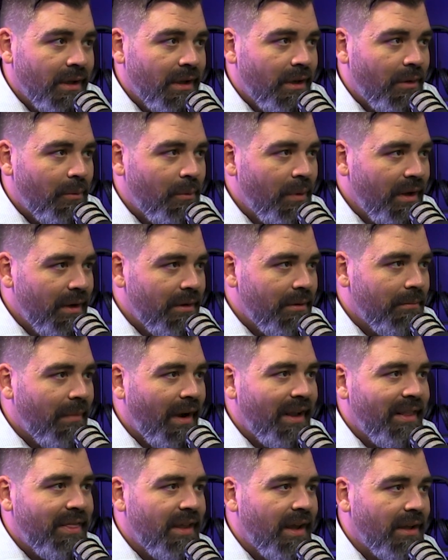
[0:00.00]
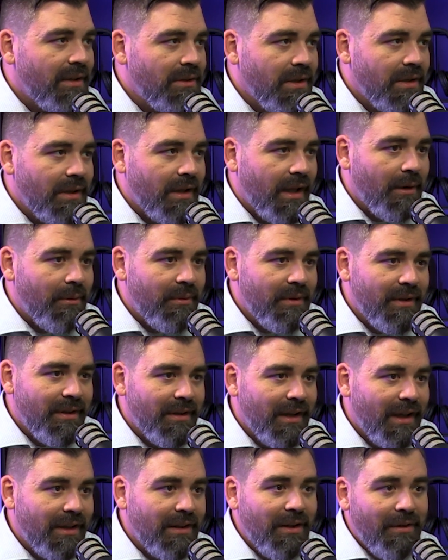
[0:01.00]
What might that look like?
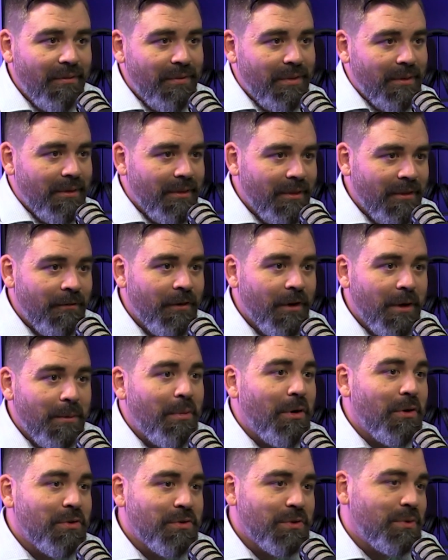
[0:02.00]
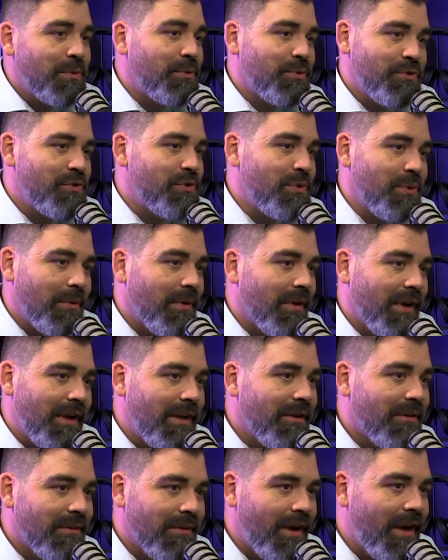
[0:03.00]
I love the very personal
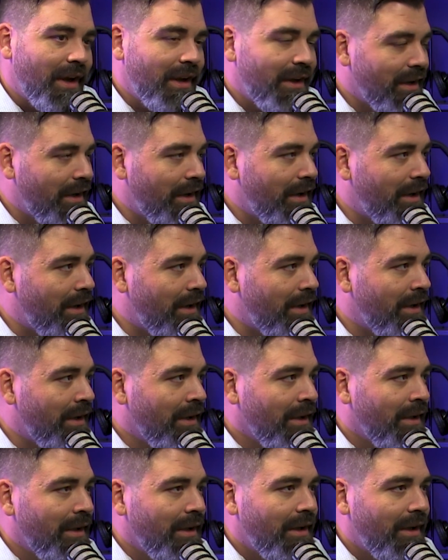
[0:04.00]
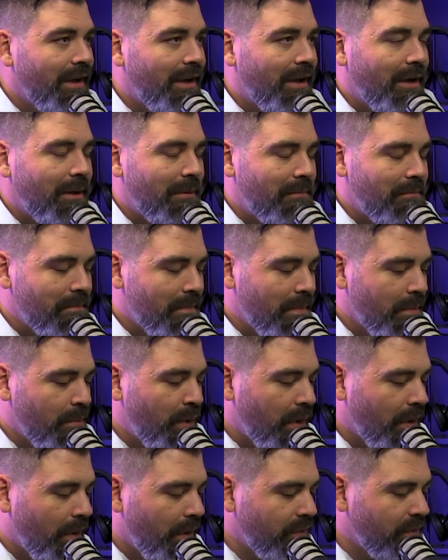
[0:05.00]
story, right?
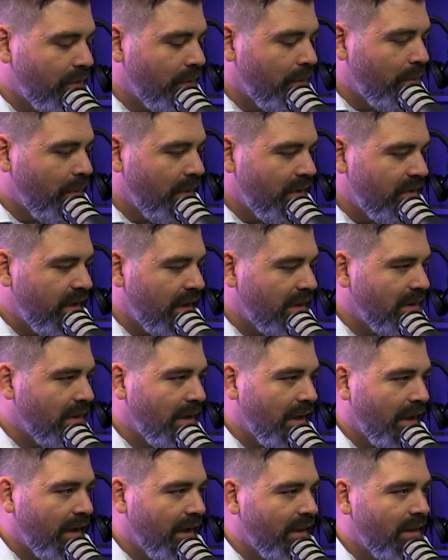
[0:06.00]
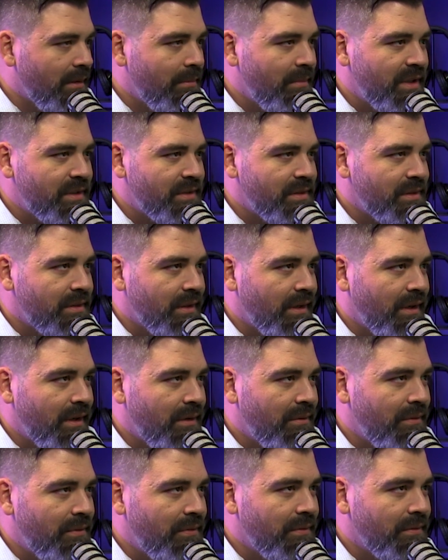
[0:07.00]
But also, what does that look like in the midst
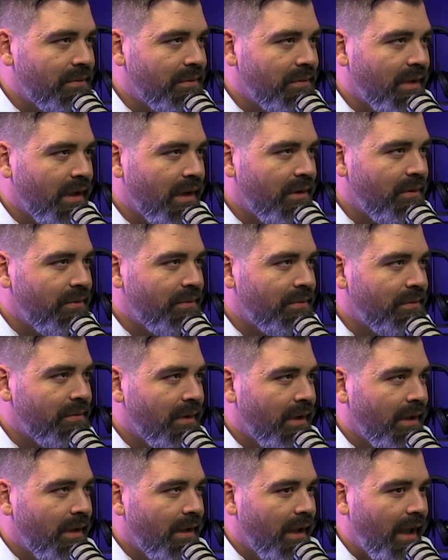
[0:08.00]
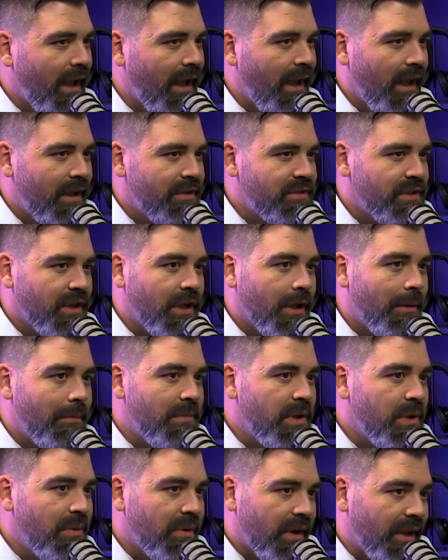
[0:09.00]
of kind of as a
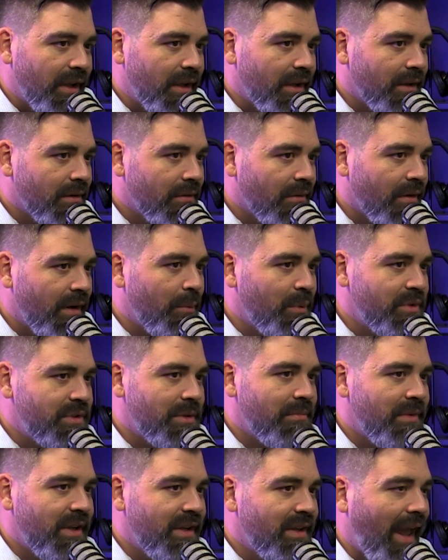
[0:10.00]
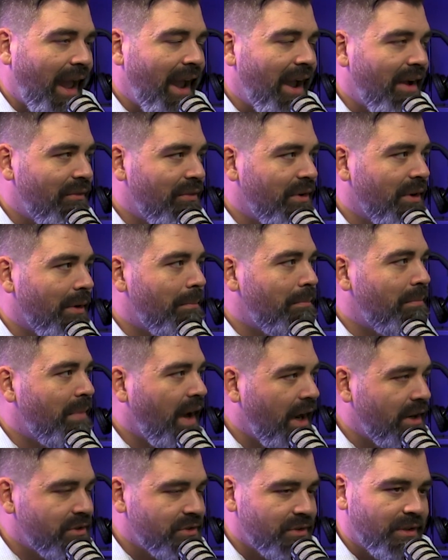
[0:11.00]
community, right? What's it mean to have
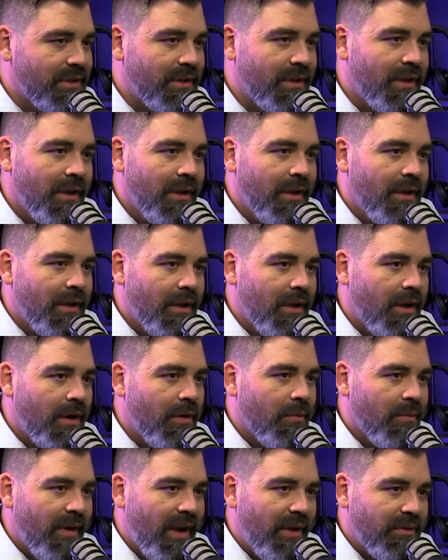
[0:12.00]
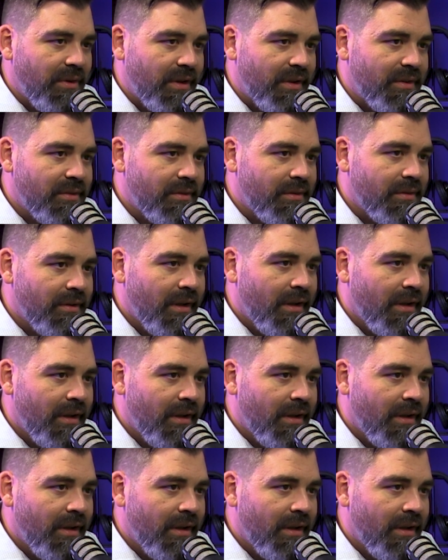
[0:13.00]
compassion around us?